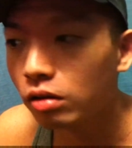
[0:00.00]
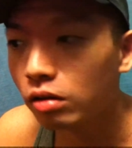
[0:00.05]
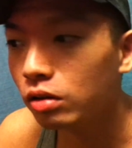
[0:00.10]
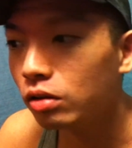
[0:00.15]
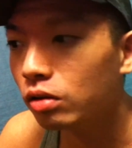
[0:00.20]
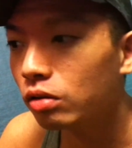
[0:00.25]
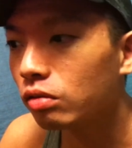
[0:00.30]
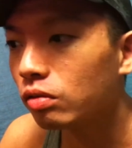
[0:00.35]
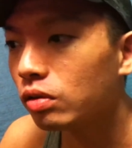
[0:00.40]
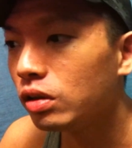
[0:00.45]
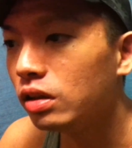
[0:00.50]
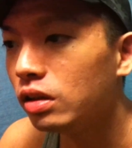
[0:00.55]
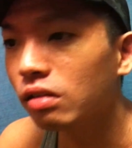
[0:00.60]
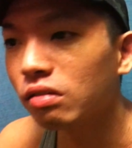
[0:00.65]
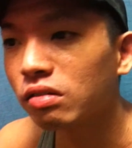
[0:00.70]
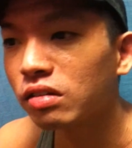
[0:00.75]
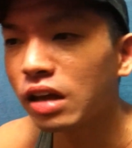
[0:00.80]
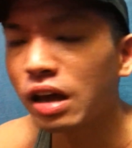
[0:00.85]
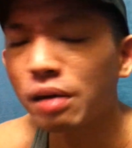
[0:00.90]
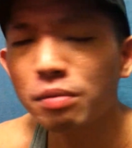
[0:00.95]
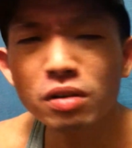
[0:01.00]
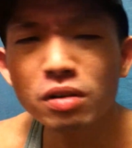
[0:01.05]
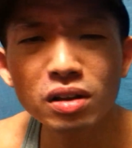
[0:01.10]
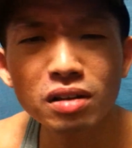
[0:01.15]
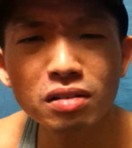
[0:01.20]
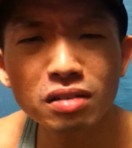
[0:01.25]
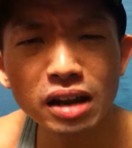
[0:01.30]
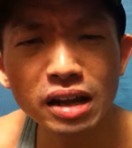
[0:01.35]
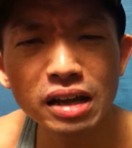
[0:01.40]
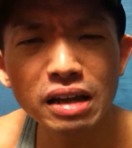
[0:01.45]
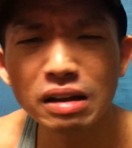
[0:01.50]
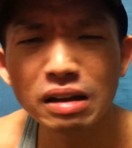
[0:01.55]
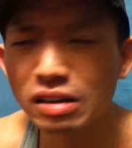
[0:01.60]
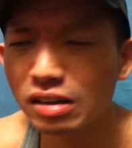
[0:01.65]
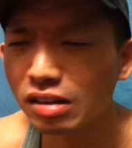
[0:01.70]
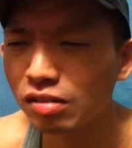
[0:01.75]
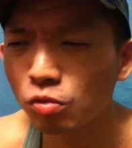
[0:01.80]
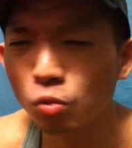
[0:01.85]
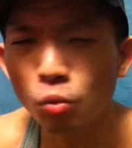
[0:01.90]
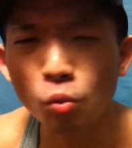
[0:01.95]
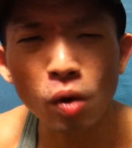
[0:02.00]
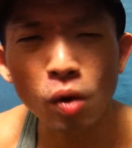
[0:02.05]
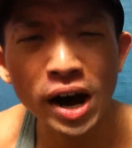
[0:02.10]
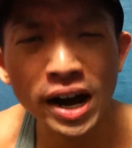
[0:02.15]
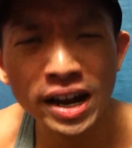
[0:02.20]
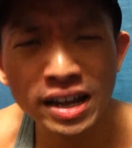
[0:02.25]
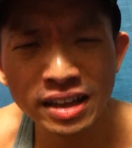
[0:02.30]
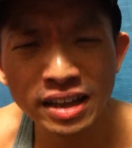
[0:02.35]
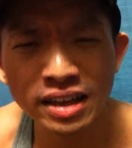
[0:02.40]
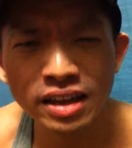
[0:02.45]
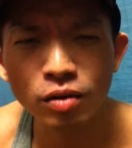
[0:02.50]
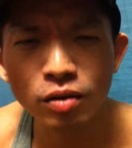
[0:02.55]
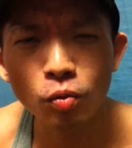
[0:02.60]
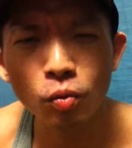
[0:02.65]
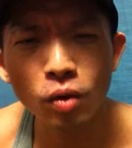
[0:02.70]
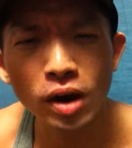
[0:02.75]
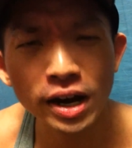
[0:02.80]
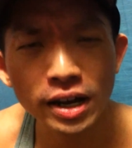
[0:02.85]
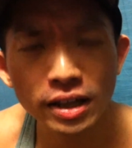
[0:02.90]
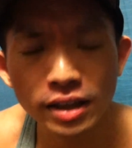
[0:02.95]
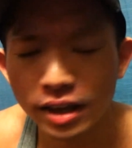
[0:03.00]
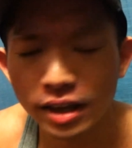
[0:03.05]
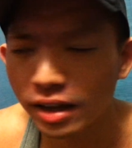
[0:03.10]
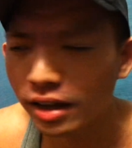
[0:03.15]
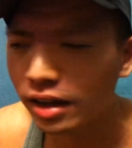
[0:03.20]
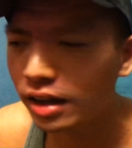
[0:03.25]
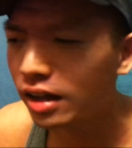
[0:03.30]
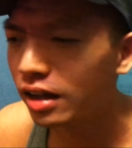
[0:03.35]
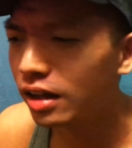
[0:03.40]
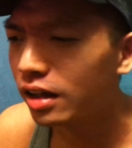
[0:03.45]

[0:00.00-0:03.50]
so he just kept, it's like, just whining and whining,